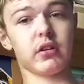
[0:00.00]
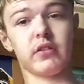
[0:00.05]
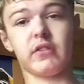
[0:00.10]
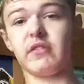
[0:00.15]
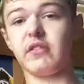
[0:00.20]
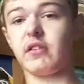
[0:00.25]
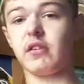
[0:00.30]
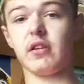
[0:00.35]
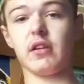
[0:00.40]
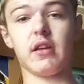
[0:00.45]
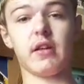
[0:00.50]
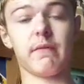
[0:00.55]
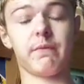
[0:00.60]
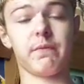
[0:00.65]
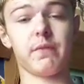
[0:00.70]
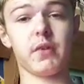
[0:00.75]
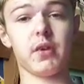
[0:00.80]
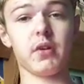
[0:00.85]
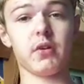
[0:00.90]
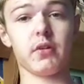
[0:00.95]
Because
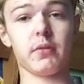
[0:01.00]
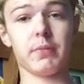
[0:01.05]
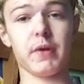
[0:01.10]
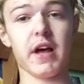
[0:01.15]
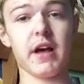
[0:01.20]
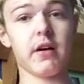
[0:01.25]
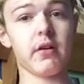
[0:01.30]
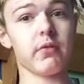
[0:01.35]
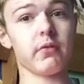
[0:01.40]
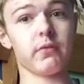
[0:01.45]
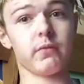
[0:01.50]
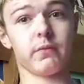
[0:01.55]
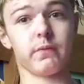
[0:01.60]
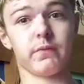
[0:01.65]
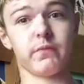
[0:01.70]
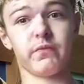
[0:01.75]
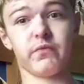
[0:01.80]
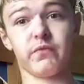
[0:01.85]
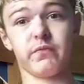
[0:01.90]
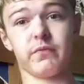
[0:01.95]
if you're about
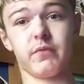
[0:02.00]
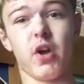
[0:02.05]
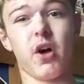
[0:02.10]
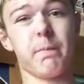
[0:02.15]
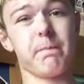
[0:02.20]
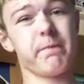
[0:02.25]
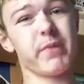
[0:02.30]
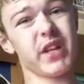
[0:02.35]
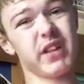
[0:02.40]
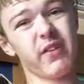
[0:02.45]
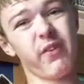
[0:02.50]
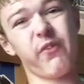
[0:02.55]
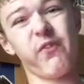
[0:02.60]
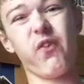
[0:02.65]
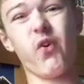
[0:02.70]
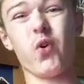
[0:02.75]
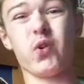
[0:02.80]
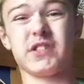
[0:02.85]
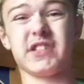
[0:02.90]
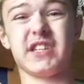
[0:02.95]
a bit of
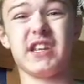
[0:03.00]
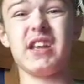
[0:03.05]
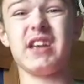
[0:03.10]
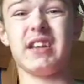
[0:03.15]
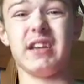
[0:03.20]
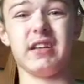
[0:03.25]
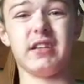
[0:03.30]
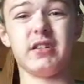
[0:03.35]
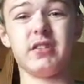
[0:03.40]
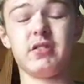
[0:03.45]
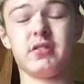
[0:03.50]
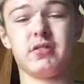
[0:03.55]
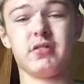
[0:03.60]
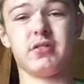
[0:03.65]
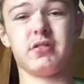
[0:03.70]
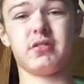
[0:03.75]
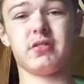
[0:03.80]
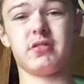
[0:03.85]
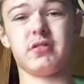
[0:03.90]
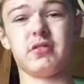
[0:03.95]
14,
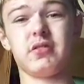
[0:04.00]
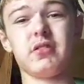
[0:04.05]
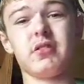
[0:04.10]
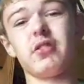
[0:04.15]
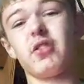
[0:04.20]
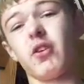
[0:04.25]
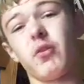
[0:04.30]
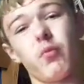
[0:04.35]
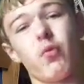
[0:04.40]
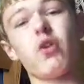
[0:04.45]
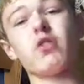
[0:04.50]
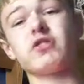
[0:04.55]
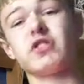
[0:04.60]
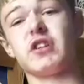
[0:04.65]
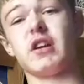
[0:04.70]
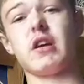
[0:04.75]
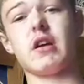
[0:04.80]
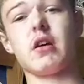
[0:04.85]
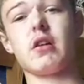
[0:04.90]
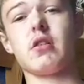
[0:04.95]
you can
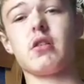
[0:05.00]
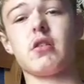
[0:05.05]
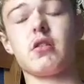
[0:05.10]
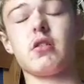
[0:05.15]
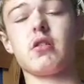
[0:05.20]
watch it.